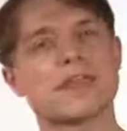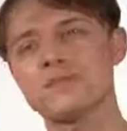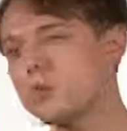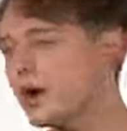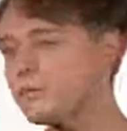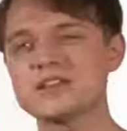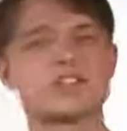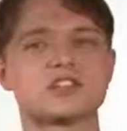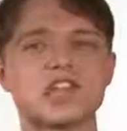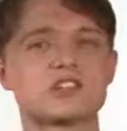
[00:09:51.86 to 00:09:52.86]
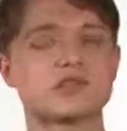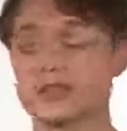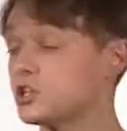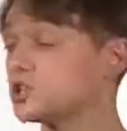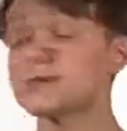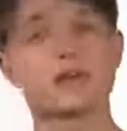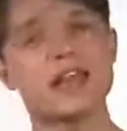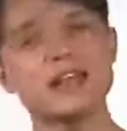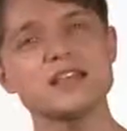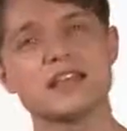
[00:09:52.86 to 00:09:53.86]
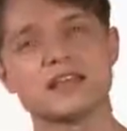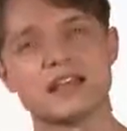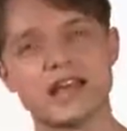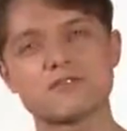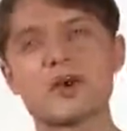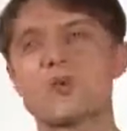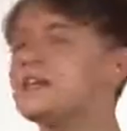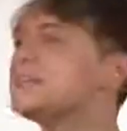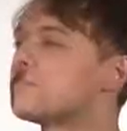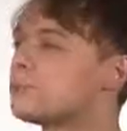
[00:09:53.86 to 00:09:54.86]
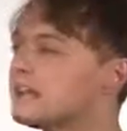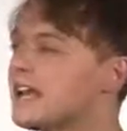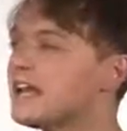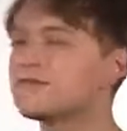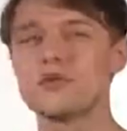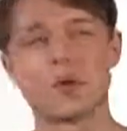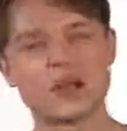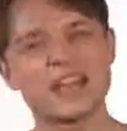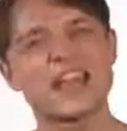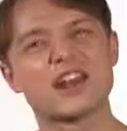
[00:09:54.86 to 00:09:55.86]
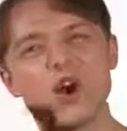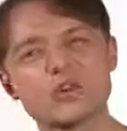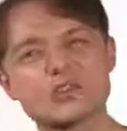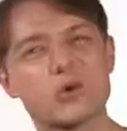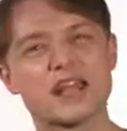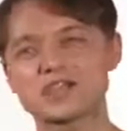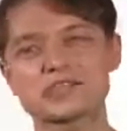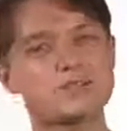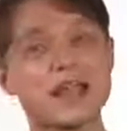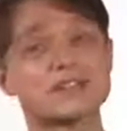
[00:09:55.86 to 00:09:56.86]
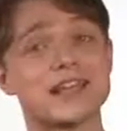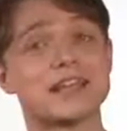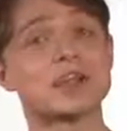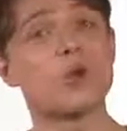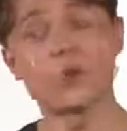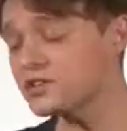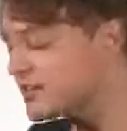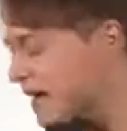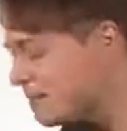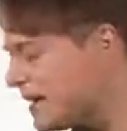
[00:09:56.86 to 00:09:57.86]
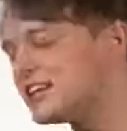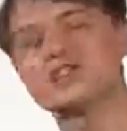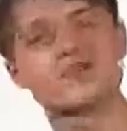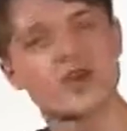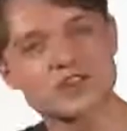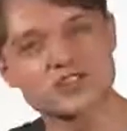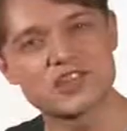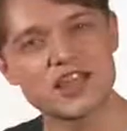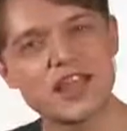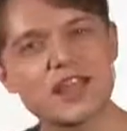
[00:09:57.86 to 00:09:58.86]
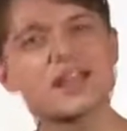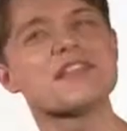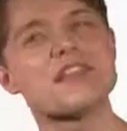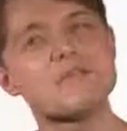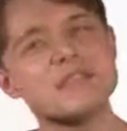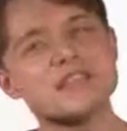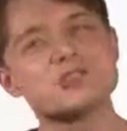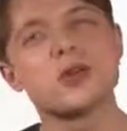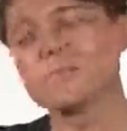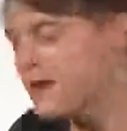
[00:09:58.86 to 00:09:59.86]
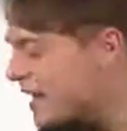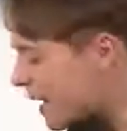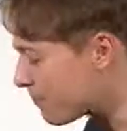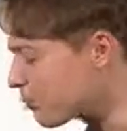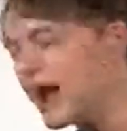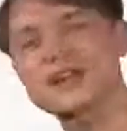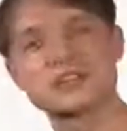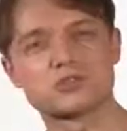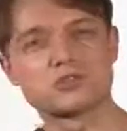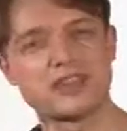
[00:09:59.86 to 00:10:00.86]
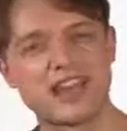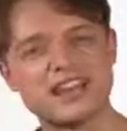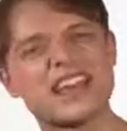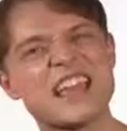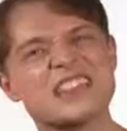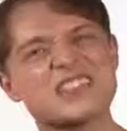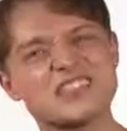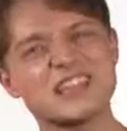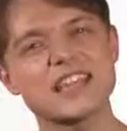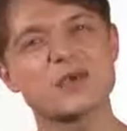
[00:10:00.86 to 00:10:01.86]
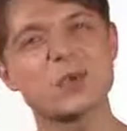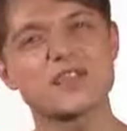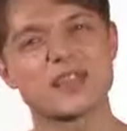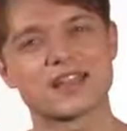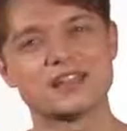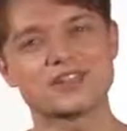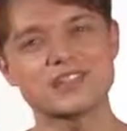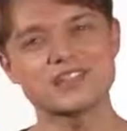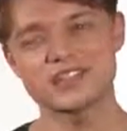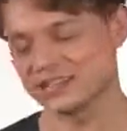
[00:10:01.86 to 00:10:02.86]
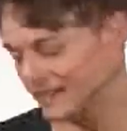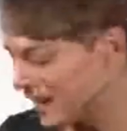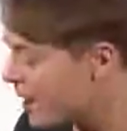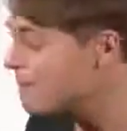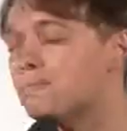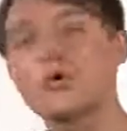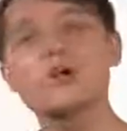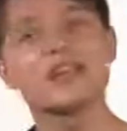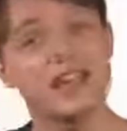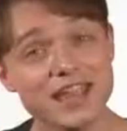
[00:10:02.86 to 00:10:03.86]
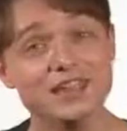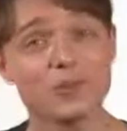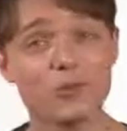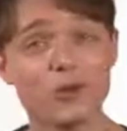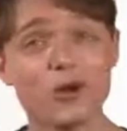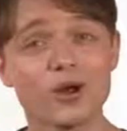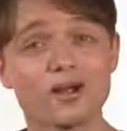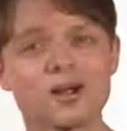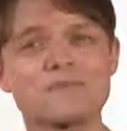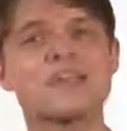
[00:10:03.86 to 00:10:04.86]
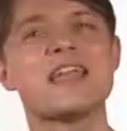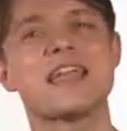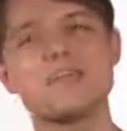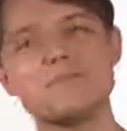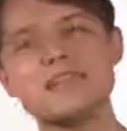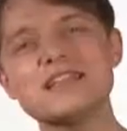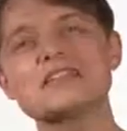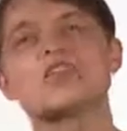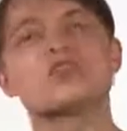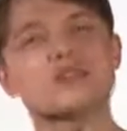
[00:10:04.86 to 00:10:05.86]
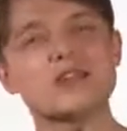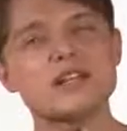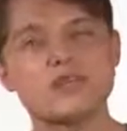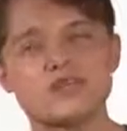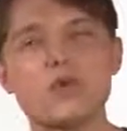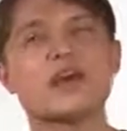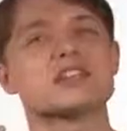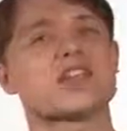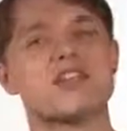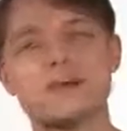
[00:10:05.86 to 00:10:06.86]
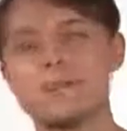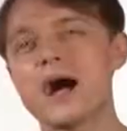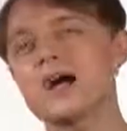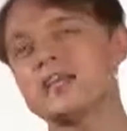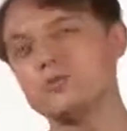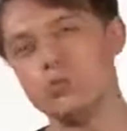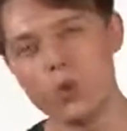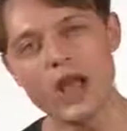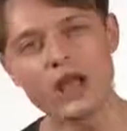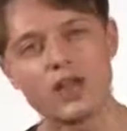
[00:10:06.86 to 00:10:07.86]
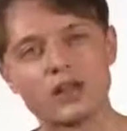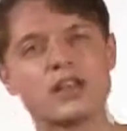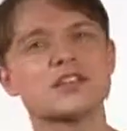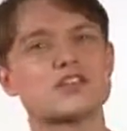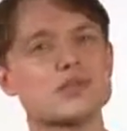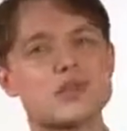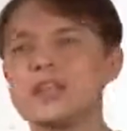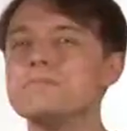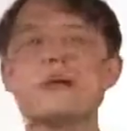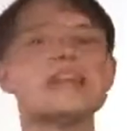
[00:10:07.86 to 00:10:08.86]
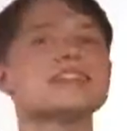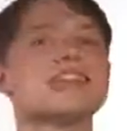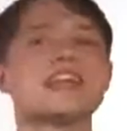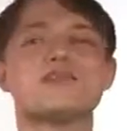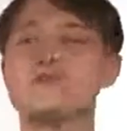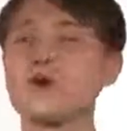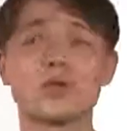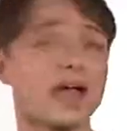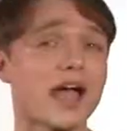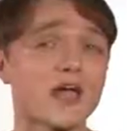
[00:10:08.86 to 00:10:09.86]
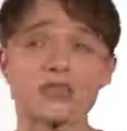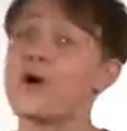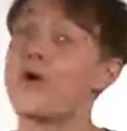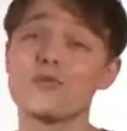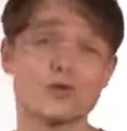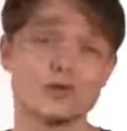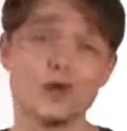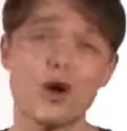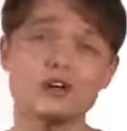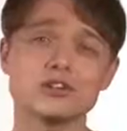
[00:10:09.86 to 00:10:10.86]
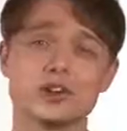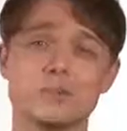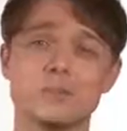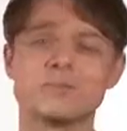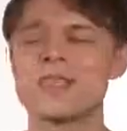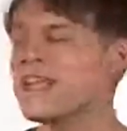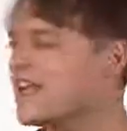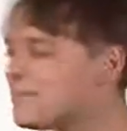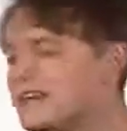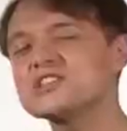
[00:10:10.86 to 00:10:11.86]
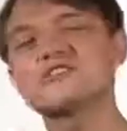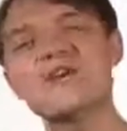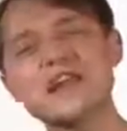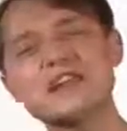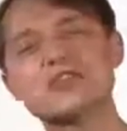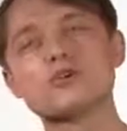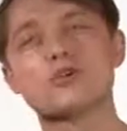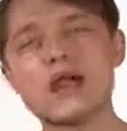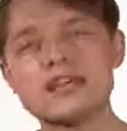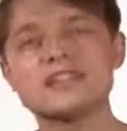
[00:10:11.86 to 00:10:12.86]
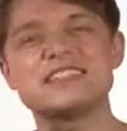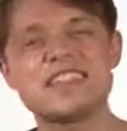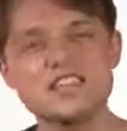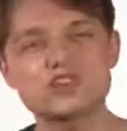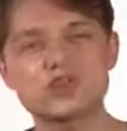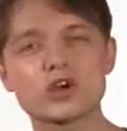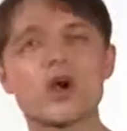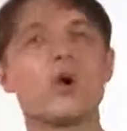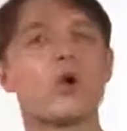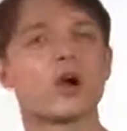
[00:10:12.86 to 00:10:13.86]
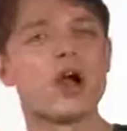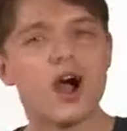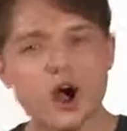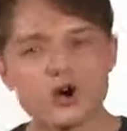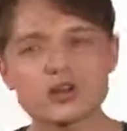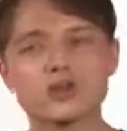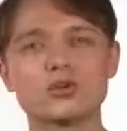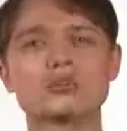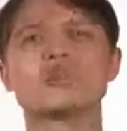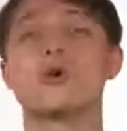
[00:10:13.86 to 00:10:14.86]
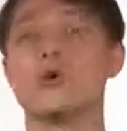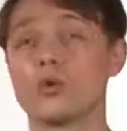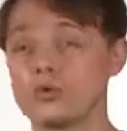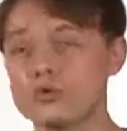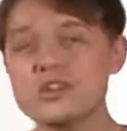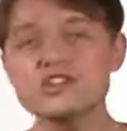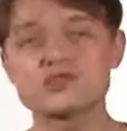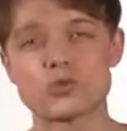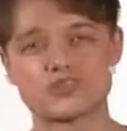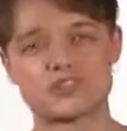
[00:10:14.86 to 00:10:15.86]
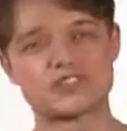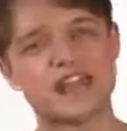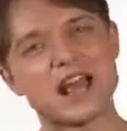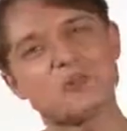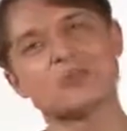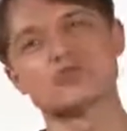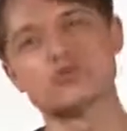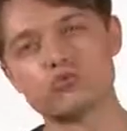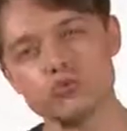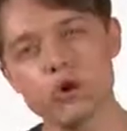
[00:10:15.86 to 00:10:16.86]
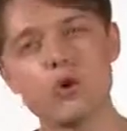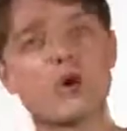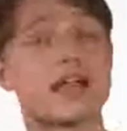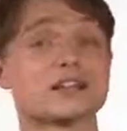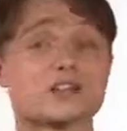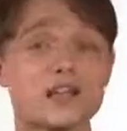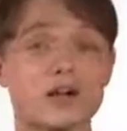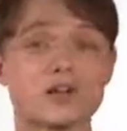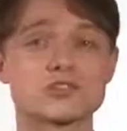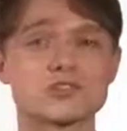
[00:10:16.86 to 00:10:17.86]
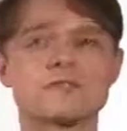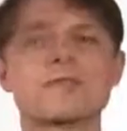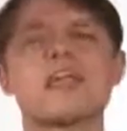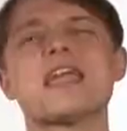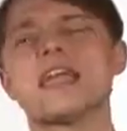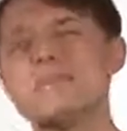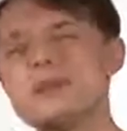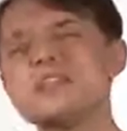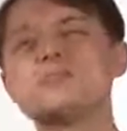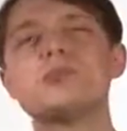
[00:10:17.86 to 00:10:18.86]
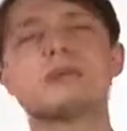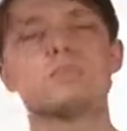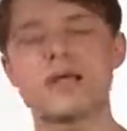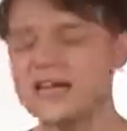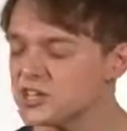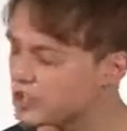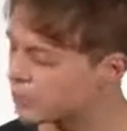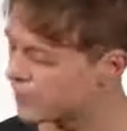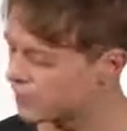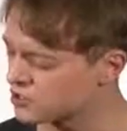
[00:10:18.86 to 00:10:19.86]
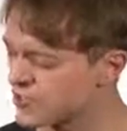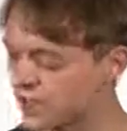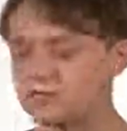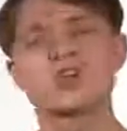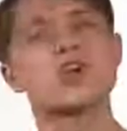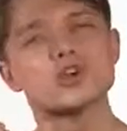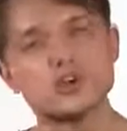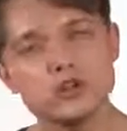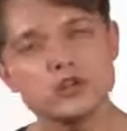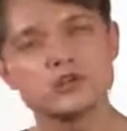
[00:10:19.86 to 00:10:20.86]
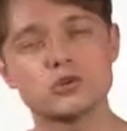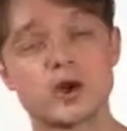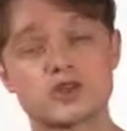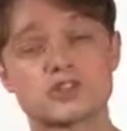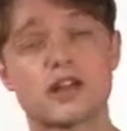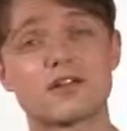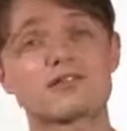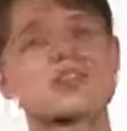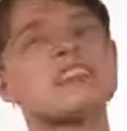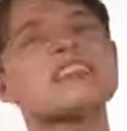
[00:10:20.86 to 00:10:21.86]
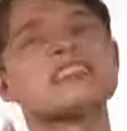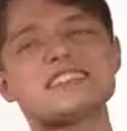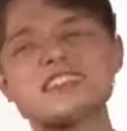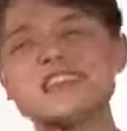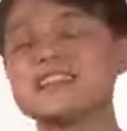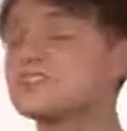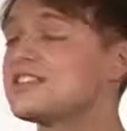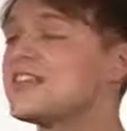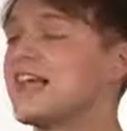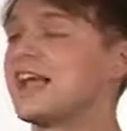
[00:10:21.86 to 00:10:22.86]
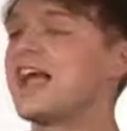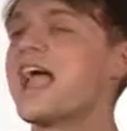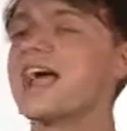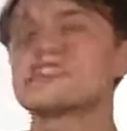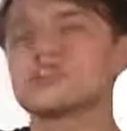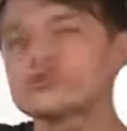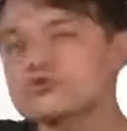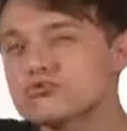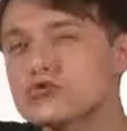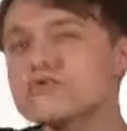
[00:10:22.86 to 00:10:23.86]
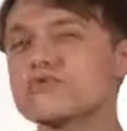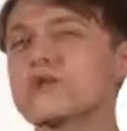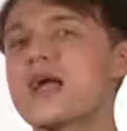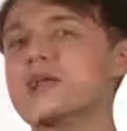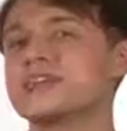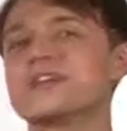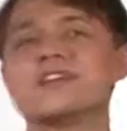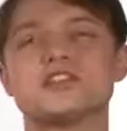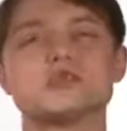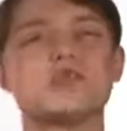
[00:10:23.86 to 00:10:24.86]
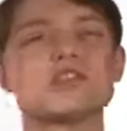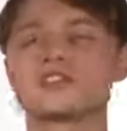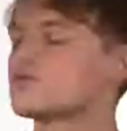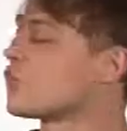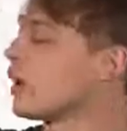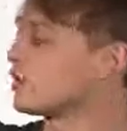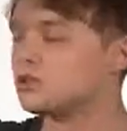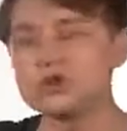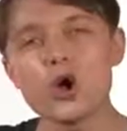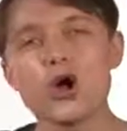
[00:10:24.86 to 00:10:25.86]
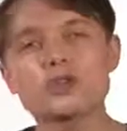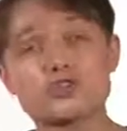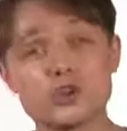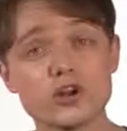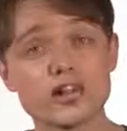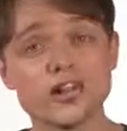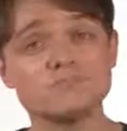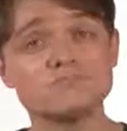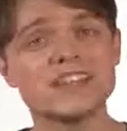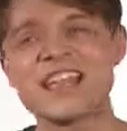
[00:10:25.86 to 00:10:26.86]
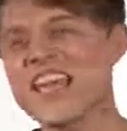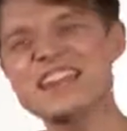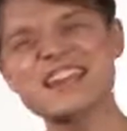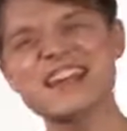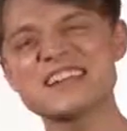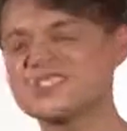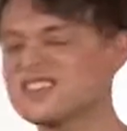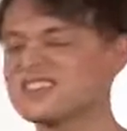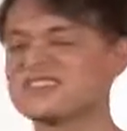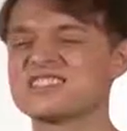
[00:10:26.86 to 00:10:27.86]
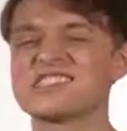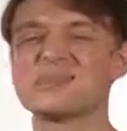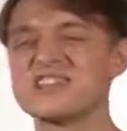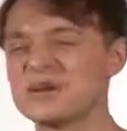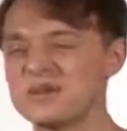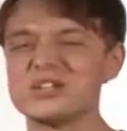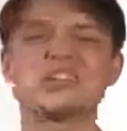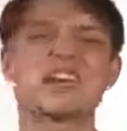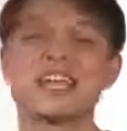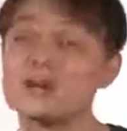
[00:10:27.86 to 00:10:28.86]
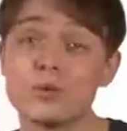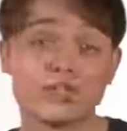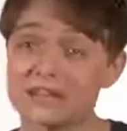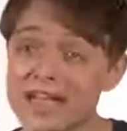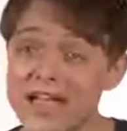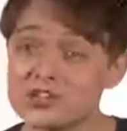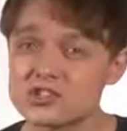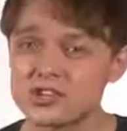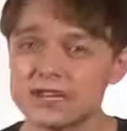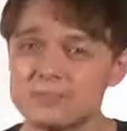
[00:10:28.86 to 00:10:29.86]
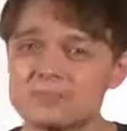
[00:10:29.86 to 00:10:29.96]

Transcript: If we want to be successful at just about anything in life, we need to plan for it and also expect it. What does that mean as far as singing? That means making a practice plan and sticking with it consistently, putting in the work. It means treating the voice and the body well so that we can maintain vocal health over the long term. It means finding the right teacher or articles or resources that help us grow as singers. It means being patient with ourselves, good to ourselves, seeing singing as a true friend that's with us for a long journey and not just somebody that we check in with occasionally.